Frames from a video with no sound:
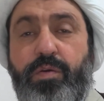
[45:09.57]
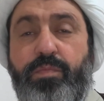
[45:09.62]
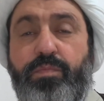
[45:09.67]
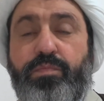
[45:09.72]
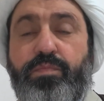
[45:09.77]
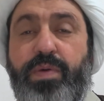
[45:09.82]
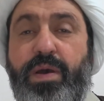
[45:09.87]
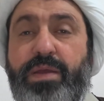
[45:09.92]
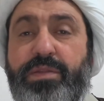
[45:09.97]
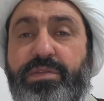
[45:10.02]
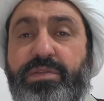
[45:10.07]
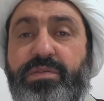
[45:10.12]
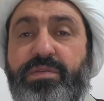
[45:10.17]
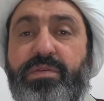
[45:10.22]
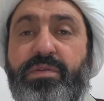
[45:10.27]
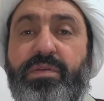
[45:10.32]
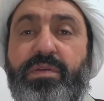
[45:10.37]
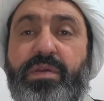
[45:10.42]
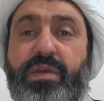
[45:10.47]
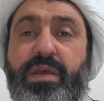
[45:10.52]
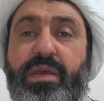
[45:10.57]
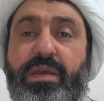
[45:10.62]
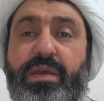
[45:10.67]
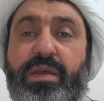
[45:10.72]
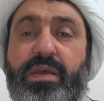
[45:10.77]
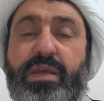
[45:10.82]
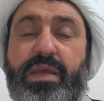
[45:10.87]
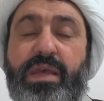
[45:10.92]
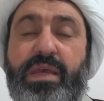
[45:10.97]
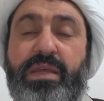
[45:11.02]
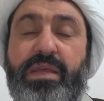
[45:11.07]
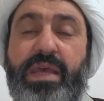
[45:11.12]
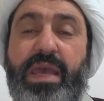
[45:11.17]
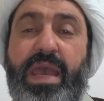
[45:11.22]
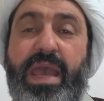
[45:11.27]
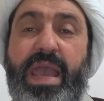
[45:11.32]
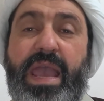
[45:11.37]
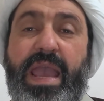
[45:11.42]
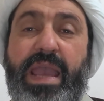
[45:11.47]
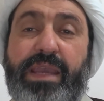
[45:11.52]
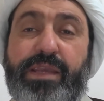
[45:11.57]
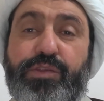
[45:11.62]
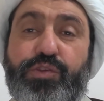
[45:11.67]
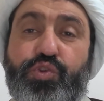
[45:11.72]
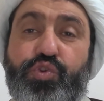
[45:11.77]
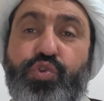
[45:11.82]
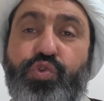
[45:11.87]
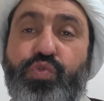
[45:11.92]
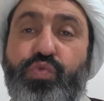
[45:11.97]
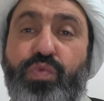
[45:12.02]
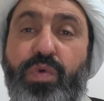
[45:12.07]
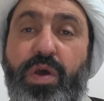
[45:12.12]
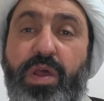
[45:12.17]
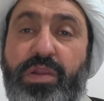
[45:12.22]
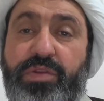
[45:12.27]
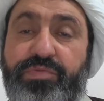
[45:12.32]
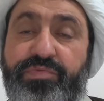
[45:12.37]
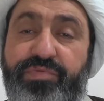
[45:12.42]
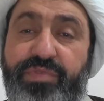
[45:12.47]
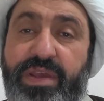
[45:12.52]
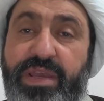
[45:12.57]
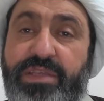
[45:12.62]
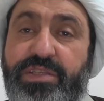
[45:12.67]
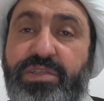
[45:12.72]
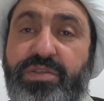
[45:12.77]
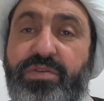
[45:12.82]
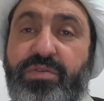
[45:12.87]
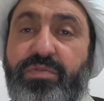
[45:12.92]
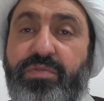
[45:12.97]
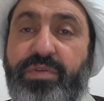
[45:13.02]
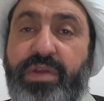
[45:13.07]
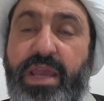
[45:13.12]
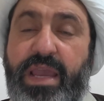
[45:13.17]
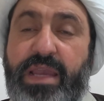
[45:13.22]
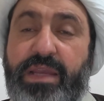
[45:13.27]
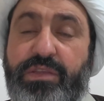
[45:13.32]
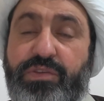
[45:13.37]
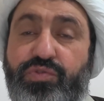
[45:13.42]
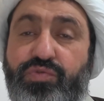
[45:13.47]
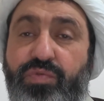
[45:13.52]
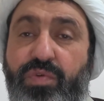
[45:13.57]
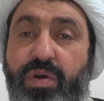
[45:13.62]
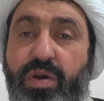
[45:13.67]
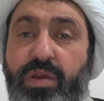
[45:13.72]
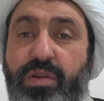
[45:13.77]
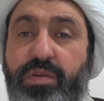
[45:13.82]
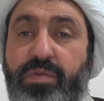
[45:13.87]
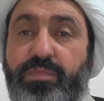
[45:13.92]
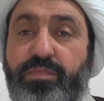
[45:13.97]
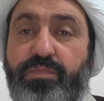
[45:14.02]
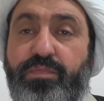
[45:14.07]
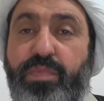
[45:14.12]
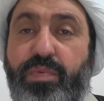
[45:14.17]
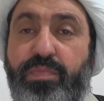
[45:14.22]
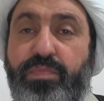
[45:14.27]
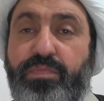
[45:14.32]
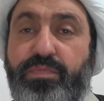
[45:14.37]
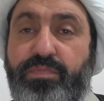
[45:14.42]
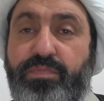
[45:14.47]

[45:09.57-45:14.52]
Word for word: But actual rest or actual